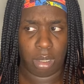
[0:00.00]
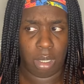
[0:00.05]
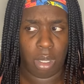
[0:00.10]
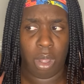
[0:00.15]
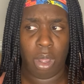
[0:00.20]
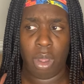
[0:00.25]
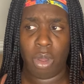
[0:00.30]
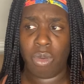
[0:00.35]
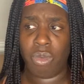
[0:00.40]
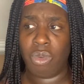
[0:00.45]

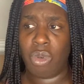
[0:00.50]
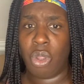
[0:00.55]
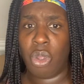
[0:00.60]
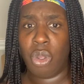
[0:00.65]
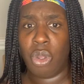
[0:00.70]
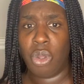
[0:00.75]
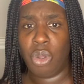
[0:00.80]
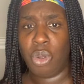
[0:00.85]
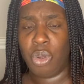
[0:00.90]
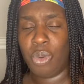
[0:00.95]
Oh
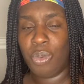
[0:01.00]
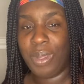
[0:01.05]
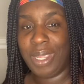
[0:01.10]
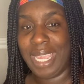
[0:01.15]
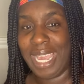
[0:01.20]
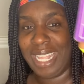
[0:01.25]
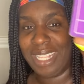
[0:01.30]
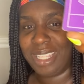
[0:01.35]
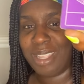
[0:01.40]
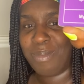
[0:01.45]
no, we
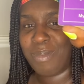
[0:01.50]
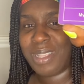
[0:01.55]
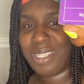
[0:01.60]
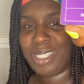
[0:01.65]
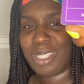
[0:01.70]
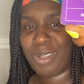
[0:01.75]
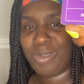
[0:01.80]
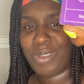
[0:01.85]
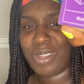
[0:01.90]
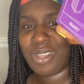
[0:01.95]
got the
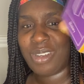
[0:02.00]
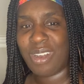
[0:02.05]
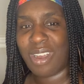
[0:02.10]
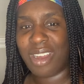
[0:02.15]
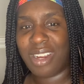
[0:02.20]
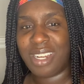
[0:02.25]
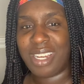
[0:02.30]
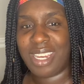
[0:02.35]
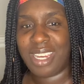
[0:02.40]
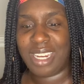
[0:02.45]
mystery
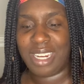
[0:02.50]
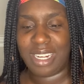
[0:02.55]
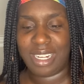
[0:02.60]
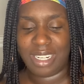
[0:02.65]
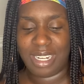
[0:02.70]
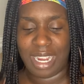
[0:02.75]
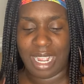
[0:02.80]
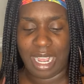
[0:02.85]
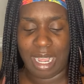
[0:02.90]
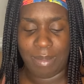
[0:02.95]
card
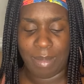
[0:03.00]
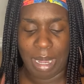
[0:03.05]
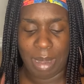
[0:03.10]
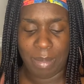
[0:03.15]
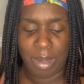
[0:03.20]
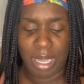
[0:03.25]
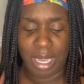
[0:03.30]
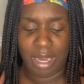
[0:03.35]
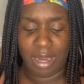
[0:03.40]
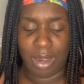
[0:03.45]
here.
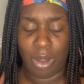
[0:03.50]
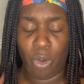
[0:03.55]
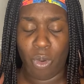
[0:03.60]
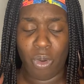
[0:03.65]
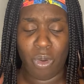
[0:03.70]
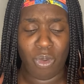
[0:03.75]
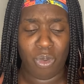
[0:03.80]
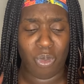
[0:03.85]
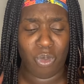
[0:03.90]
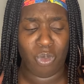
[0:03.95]
I'm here.
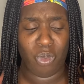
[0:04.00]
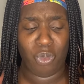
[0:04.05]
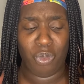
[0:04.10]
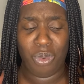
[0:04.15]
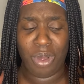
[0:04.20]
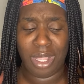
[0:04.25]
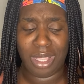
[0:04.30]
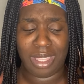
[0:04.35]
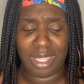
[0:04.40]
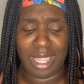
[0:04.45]
Oh,
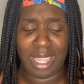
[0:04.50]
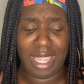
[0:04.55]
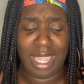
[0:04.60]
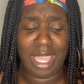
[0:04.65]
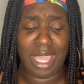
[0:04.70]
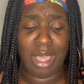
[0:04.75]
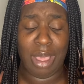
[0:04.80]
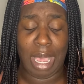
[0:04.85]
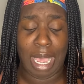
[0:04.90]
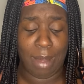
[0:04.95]
what the
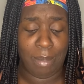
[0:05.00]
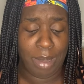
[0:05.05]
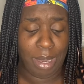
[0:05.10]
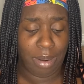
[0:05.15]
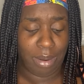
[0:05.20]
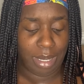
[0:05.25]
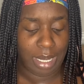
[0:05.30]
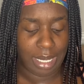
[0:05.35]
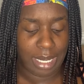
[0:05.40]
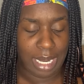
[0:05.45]
hell? I'm
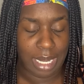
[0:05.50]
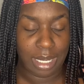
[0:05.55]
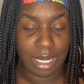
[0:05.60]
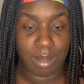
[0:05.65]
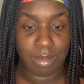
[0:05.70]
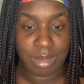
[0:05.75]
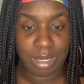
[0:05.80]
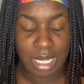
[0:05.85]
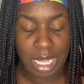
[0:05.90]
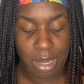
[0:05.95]
here. Can I
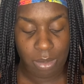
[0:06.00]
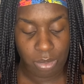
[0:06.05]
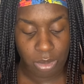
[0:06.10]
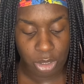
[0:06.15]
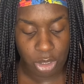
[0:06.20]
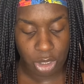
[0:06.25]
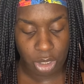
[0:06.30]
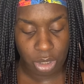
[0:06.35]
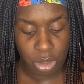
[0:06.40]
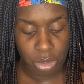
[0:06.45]
come stay
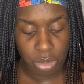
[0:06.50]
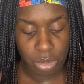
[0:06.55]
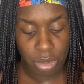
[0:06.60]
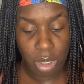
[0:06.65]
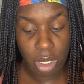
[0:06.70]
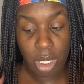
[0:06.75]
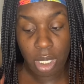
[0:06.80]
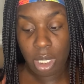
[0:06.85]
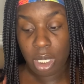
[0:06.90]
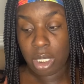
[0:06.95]
with you,
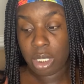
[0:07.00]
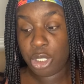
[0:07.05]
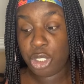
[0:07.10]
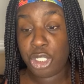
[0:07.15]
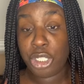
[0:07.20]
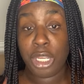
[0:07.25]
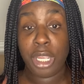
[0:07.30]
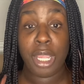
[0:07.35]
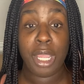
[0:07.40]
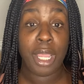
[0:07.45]

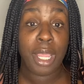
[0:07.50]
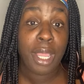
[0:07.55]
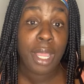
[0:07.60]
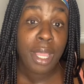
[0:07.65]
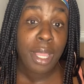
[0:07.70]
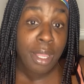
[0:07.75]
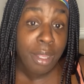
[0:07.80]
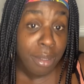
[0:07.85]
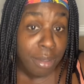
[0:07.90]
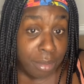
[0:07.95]

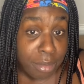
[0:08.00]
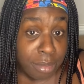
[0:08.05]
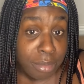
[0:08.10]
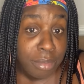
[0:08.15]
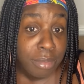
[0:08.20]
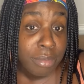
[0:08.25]
child?